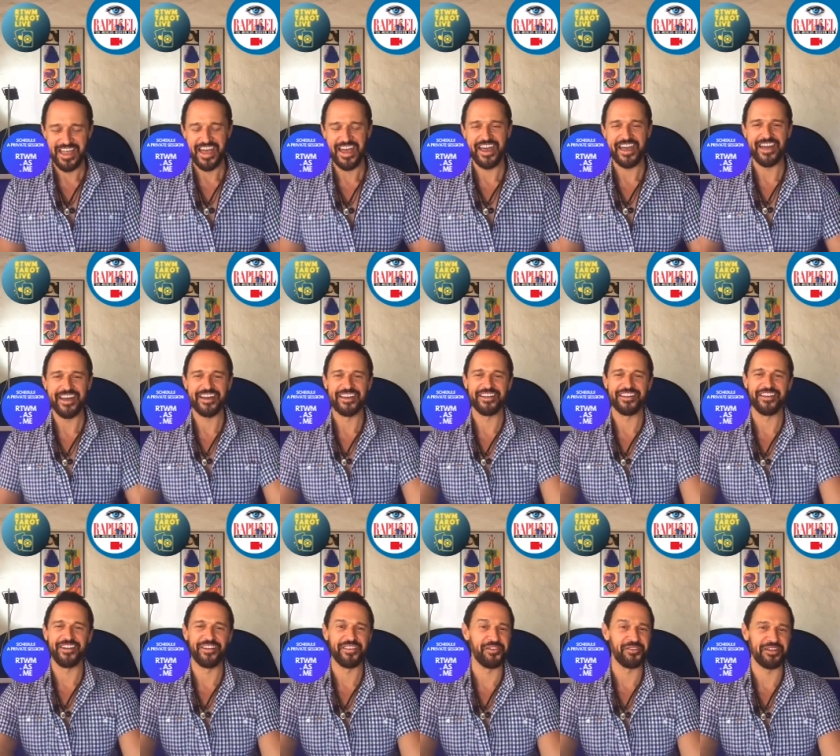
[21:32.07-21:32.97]

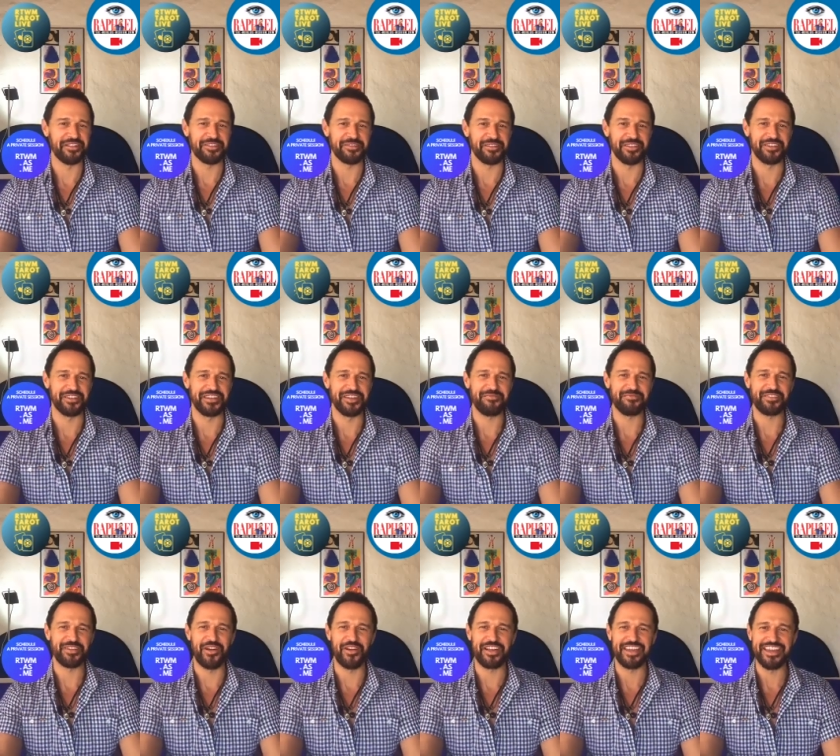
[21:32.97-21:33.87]
Otherwise, I'm going to keep
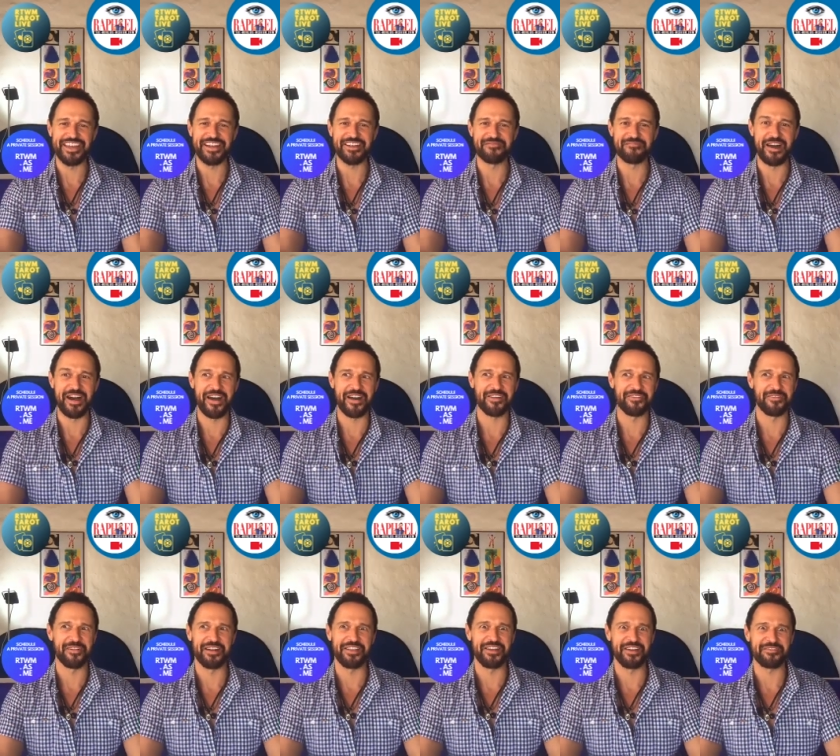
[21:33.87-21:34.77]
talking about
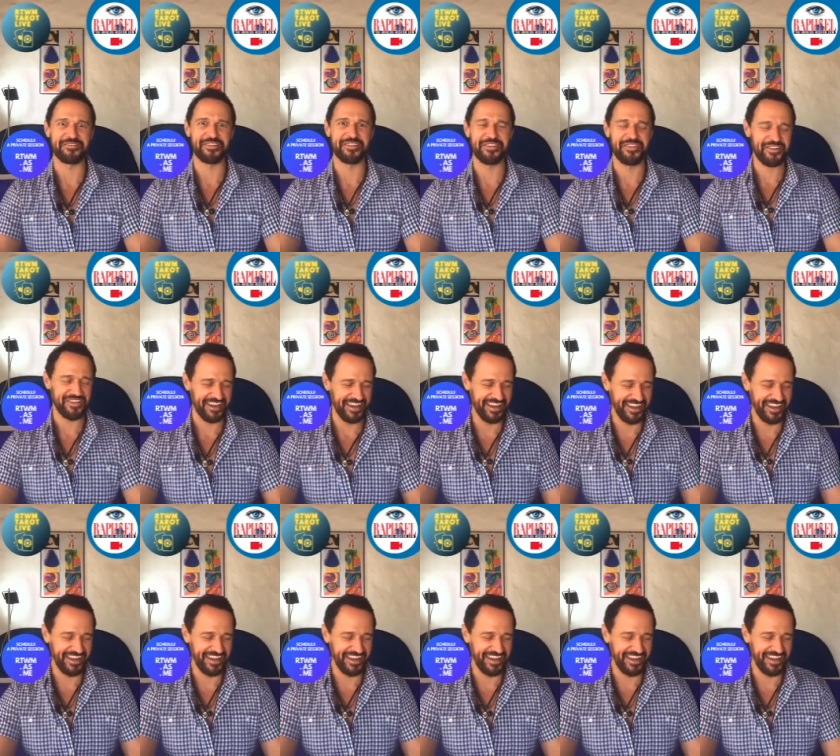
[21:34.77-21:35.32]
whatever.